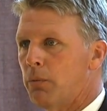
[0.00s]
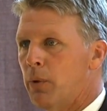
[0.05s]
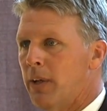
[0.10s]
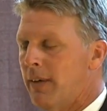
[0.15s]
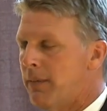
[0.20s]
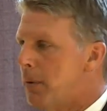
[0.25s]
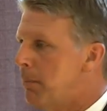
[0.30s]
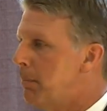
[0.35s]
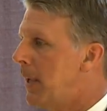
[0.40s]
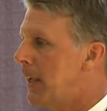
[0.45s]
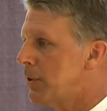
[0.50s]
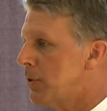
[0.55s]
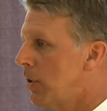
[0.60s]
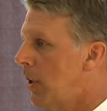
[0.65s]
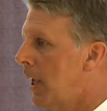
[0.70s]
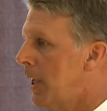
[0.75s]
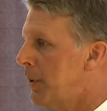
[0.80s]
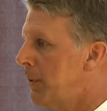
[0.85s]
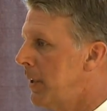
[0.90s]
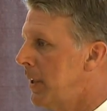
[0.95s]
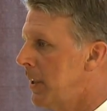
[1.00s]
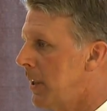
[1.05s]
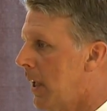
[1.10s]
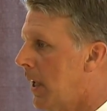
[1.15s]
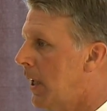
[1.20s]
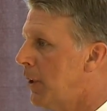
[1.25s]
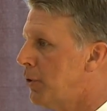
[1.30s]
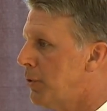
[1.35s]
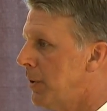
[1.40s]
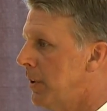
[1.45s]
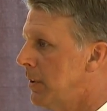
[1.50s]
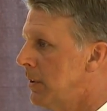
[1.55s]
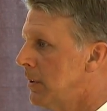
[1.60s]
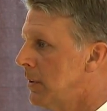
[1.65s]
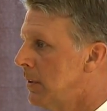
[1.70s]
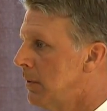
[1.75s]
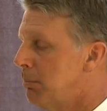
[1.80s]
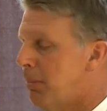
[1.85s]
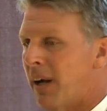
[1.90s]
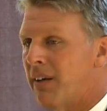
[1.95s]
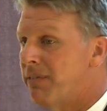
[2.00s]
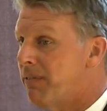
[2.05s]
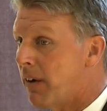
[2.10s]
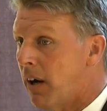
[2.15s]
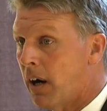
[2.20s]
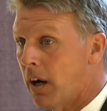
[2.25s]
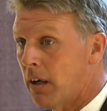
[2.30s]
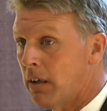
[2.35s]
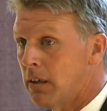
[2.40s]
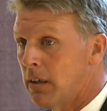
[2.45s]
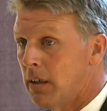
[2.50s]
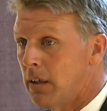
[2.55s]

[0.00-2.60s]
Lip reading: We have the best lottery in the country, by far.